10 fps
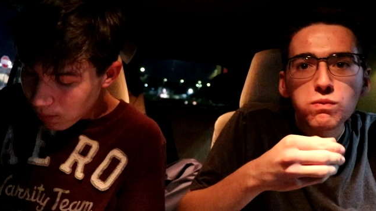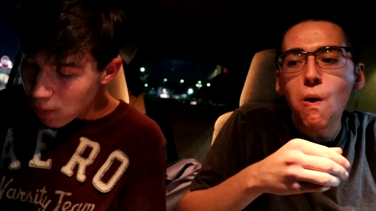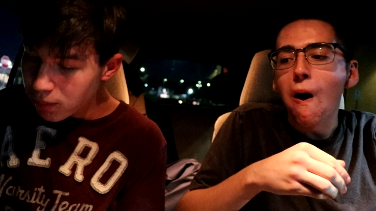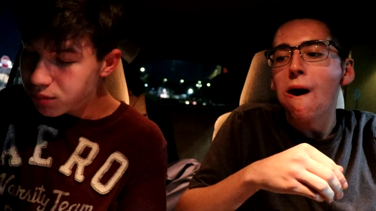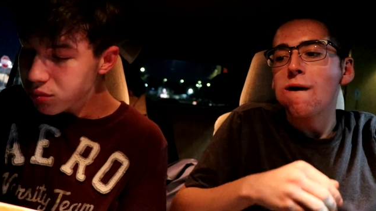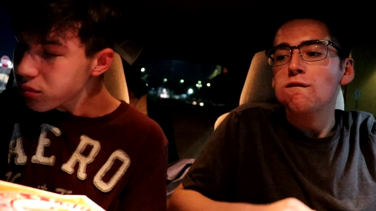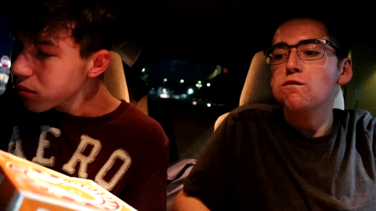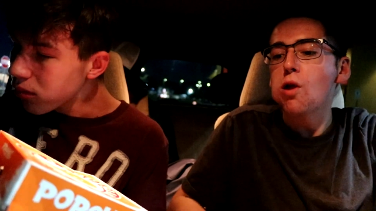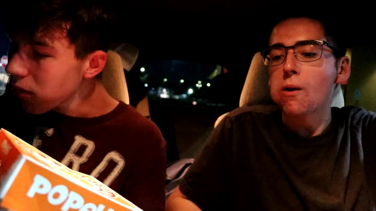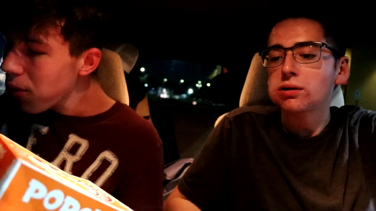Speaker 1: Go climb
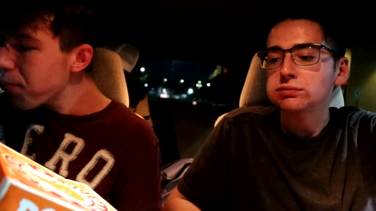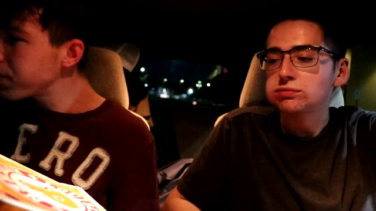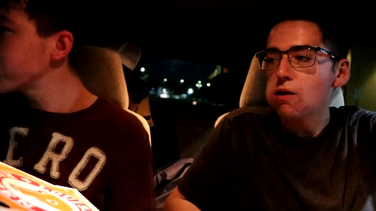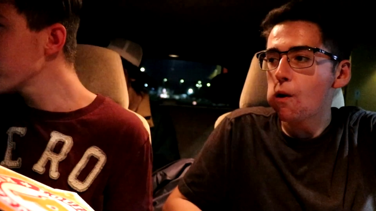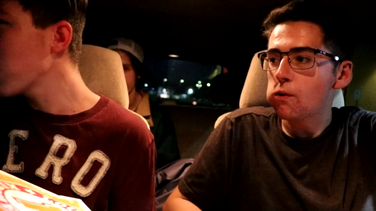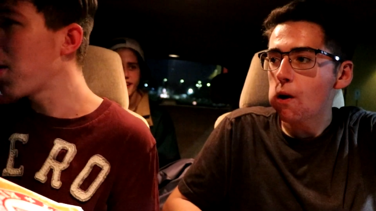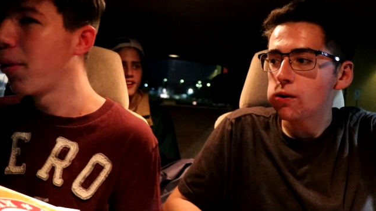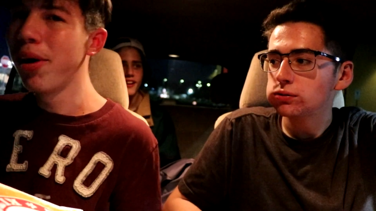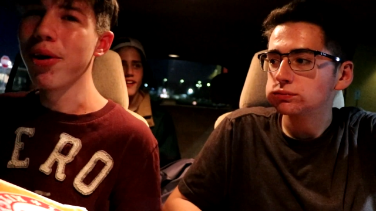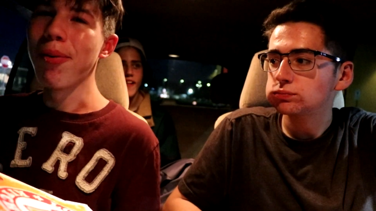into that sewer right there.
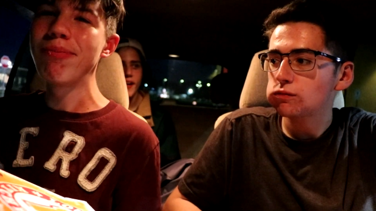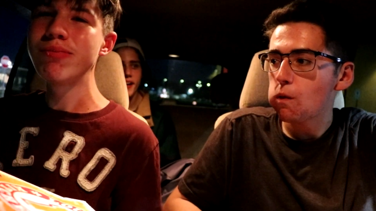I will.